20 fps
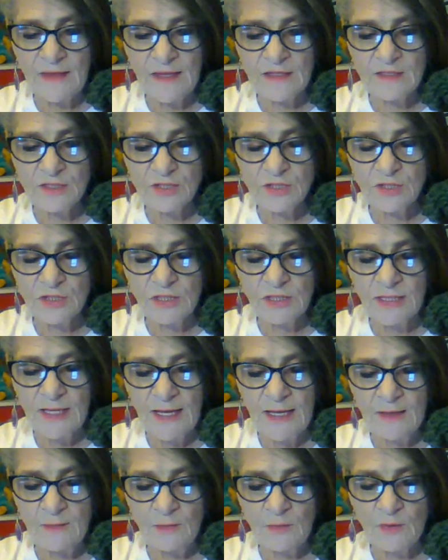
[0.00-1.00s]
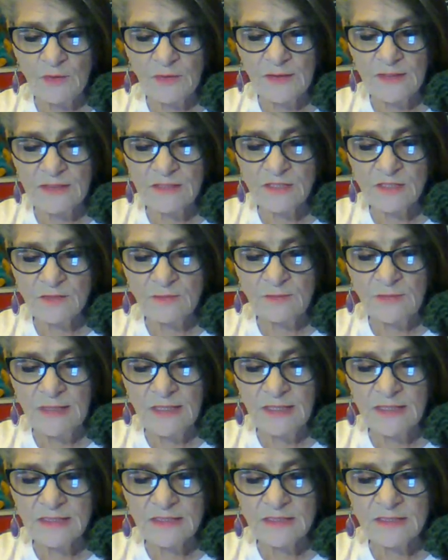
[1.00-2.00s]
that should enable thee to
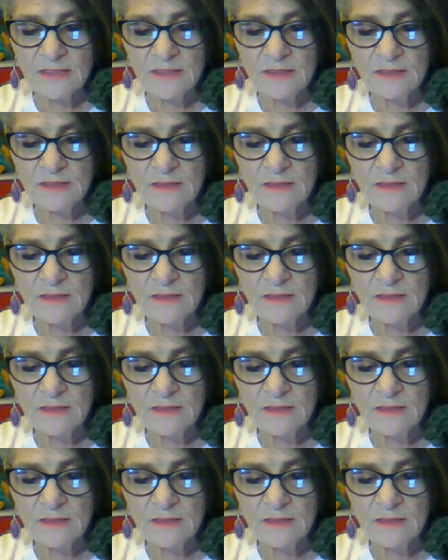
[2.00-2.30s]
mix.